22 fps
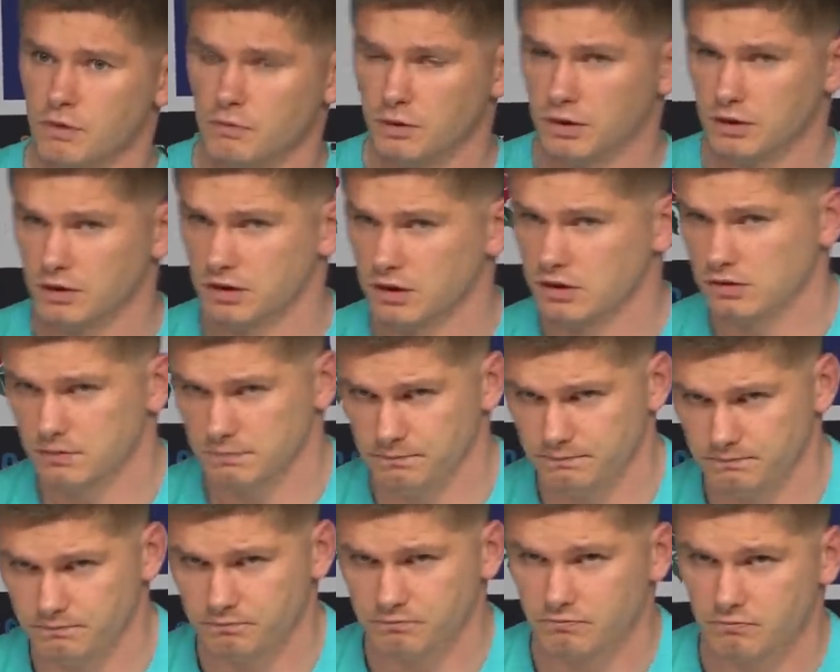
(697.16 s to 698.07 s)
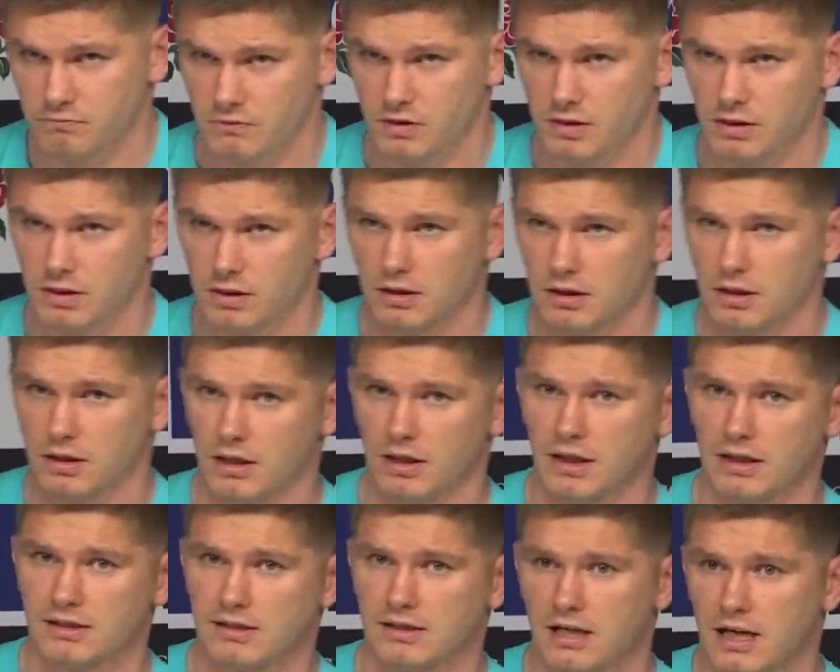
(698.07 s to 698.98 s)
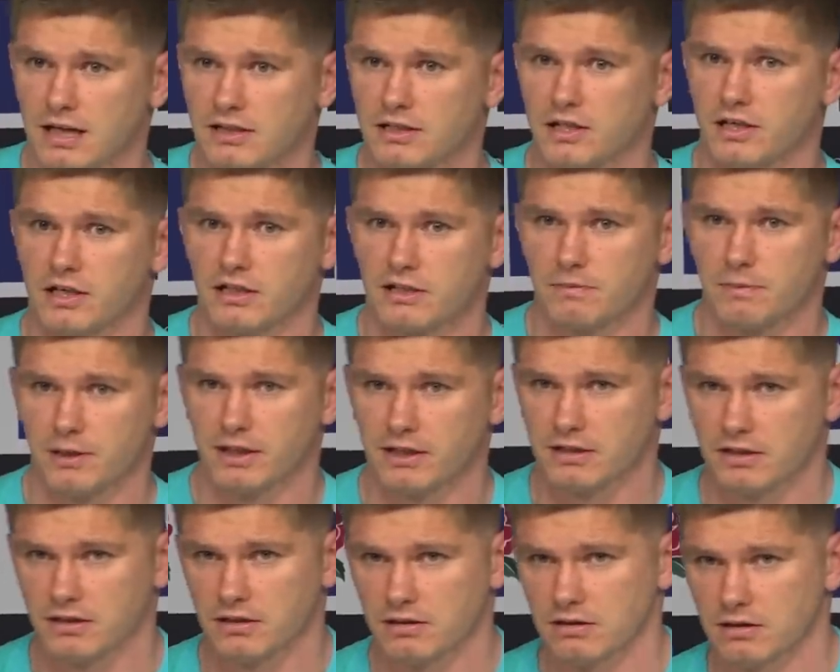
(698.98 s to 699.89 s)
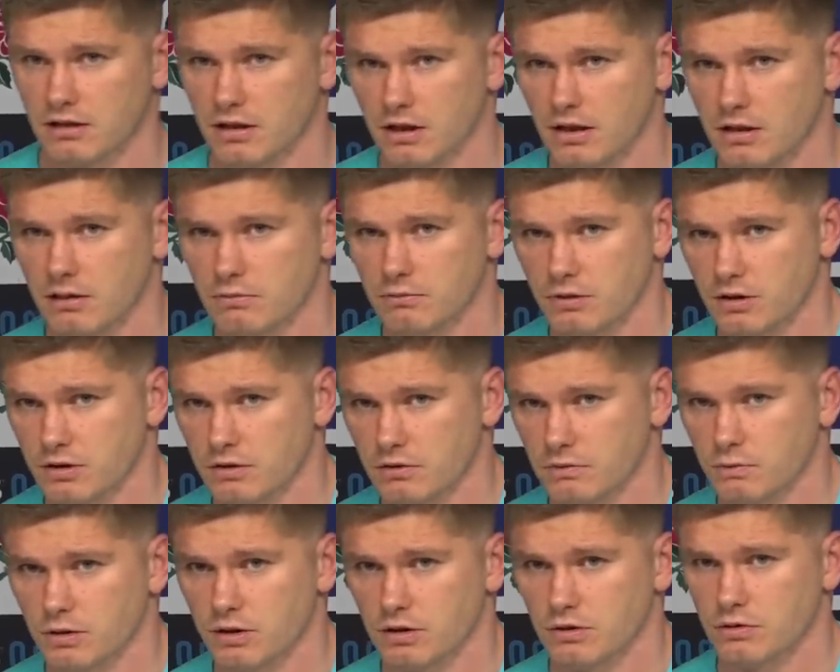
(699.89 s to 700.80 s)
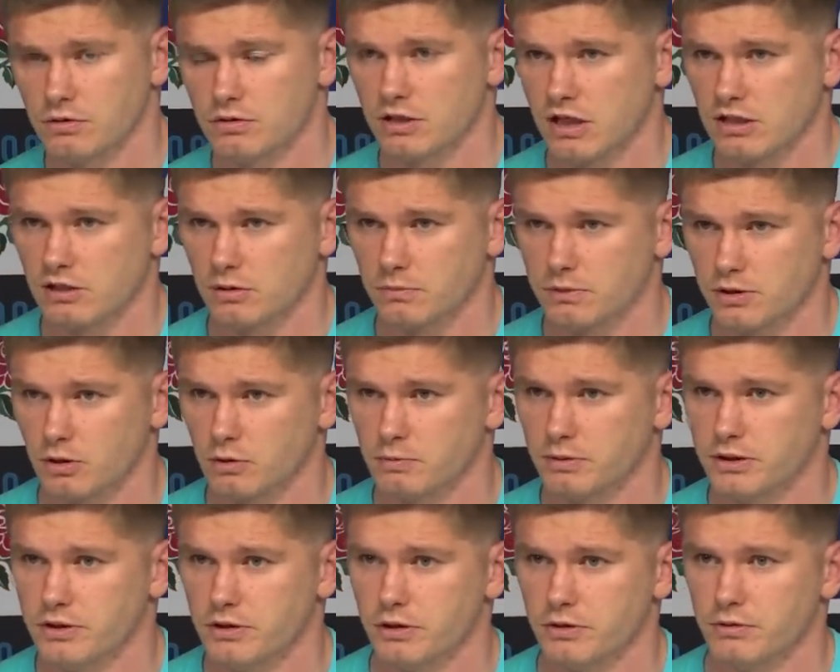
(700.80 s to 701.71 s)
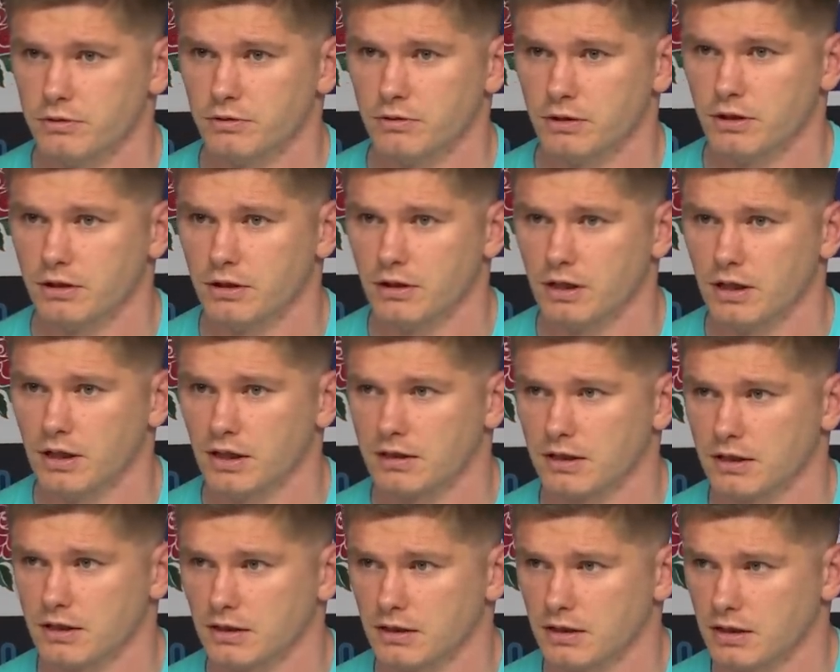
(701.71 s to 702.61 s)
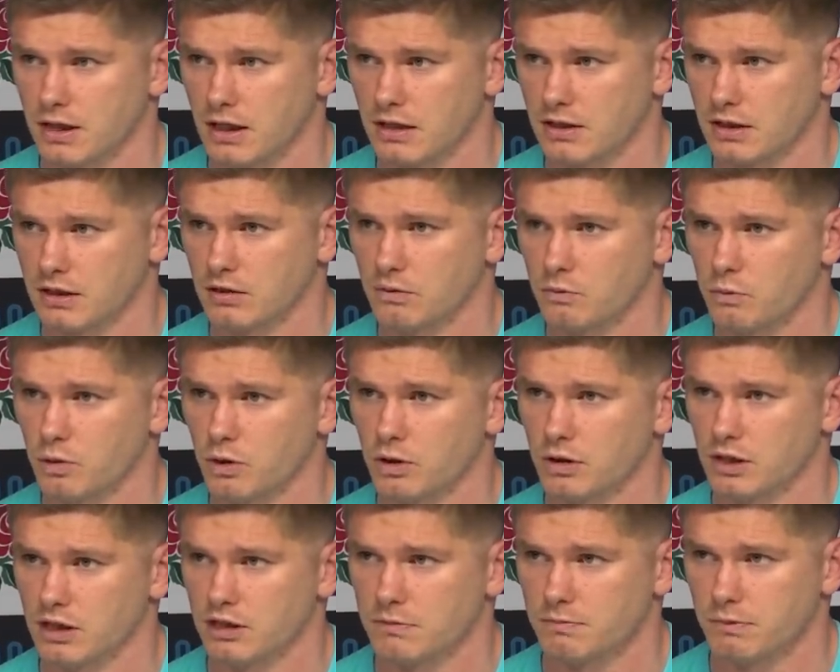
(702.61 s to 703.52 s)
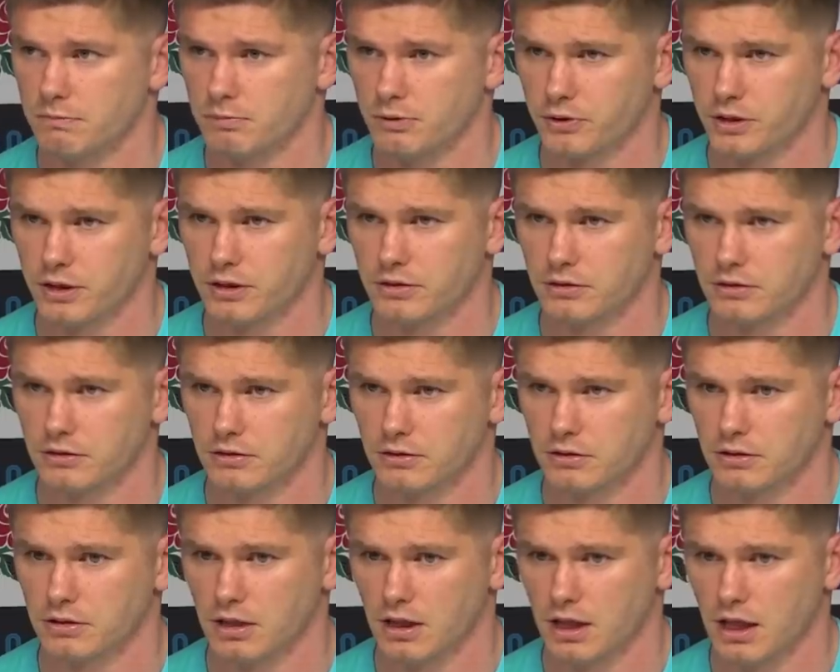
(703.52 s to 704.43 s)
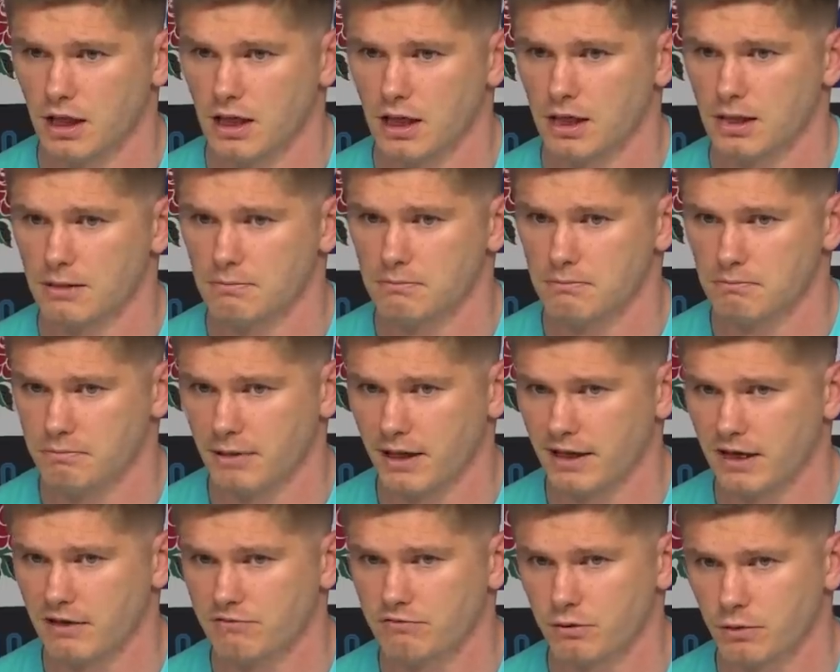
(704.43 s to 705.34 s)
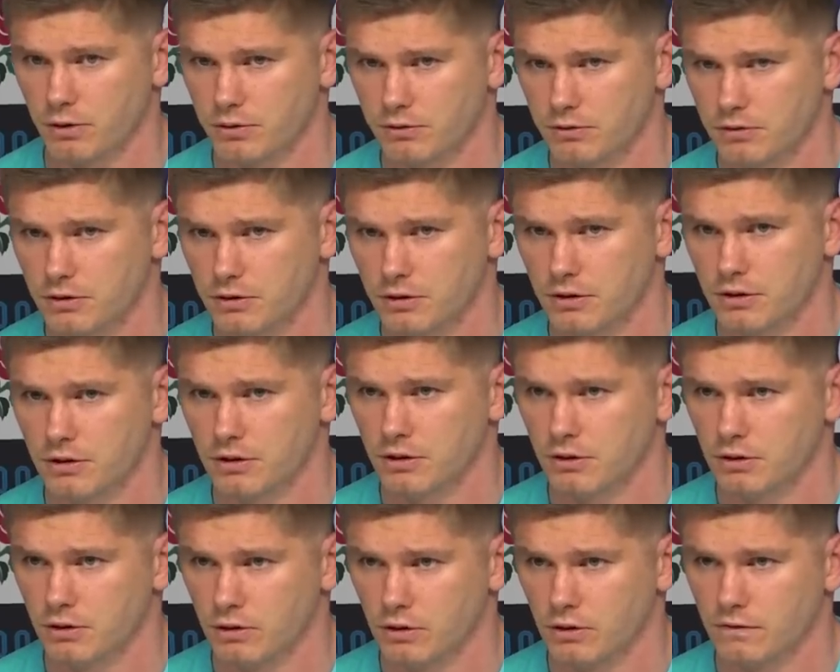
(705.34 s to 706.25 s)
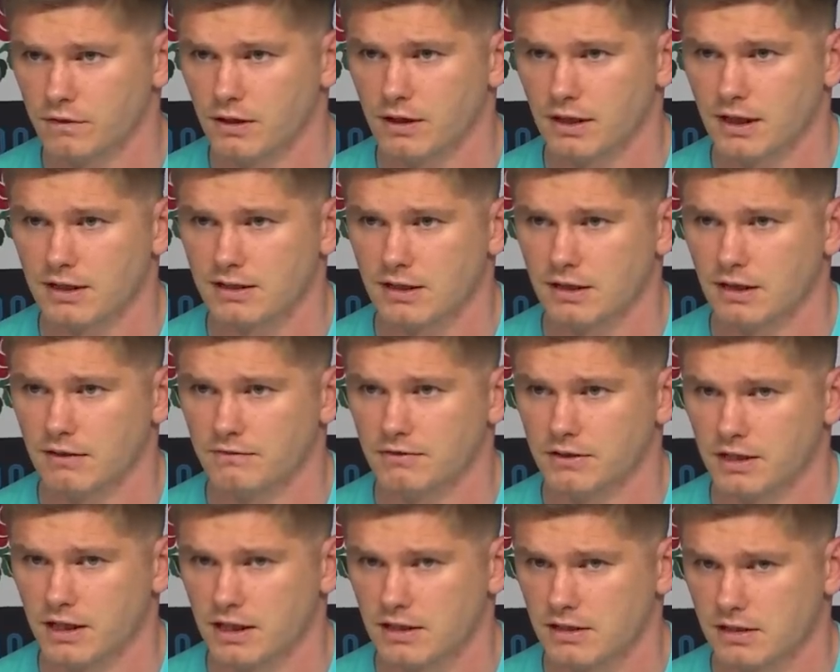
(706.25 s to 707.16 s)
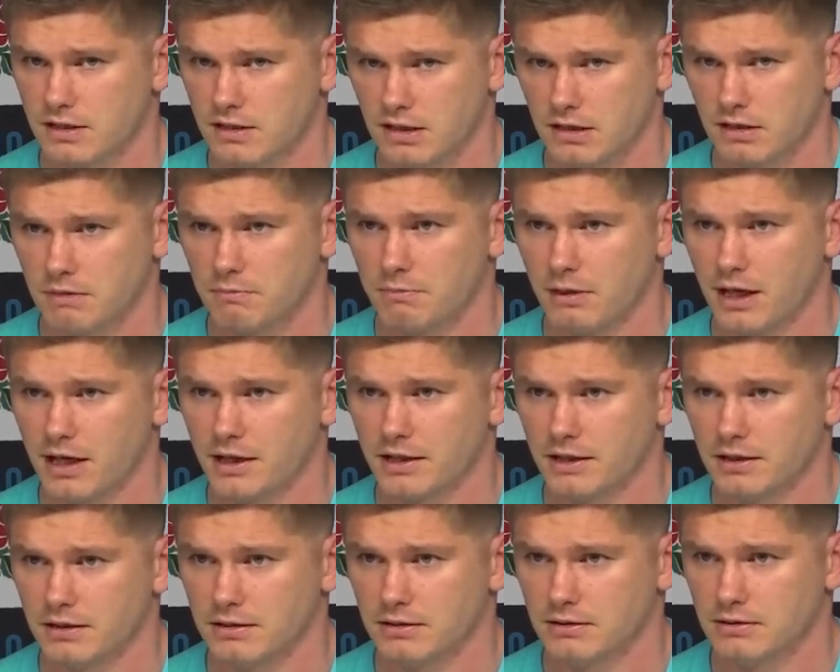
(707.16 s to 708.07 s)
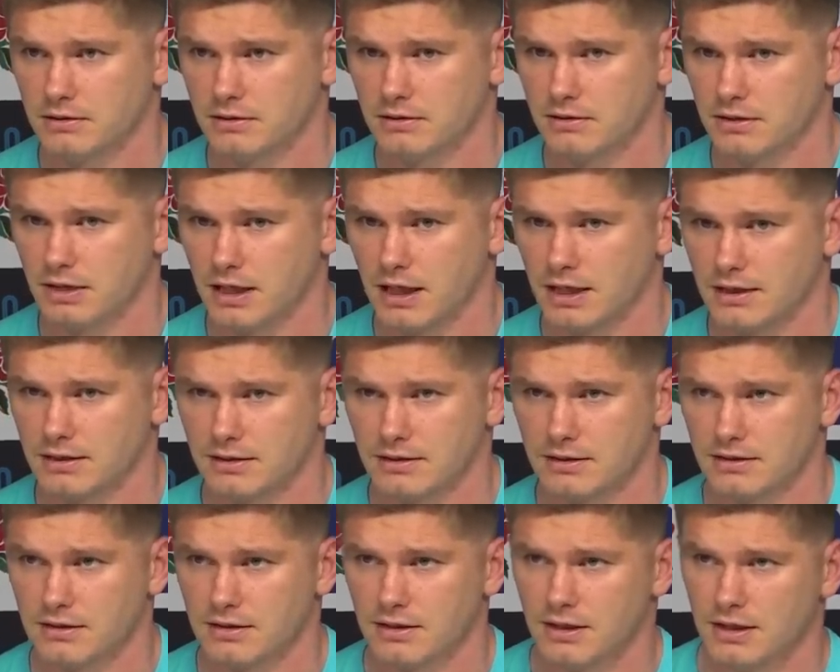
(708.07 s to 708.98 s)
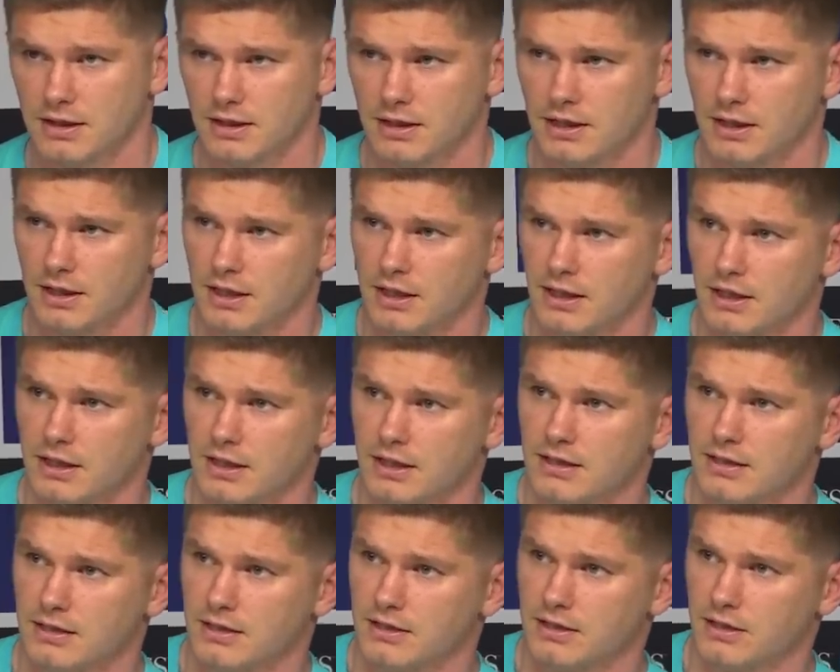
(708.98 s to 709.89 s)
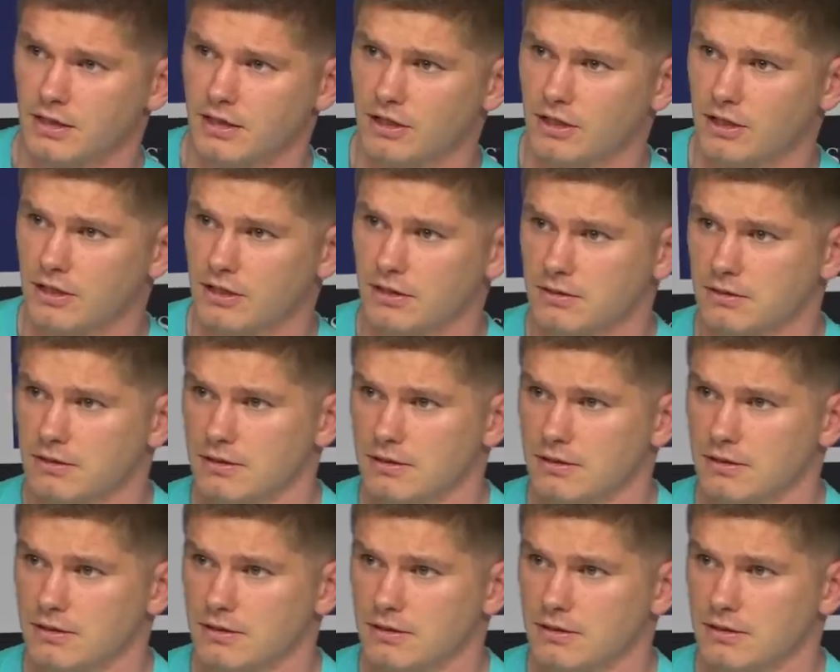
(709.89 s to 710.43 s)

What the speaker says: Well, it is. As you'd expect, with a new setup, it's all been new, and I think the work that's been put in by everyone over the last 11 days, and I think the buy-in and the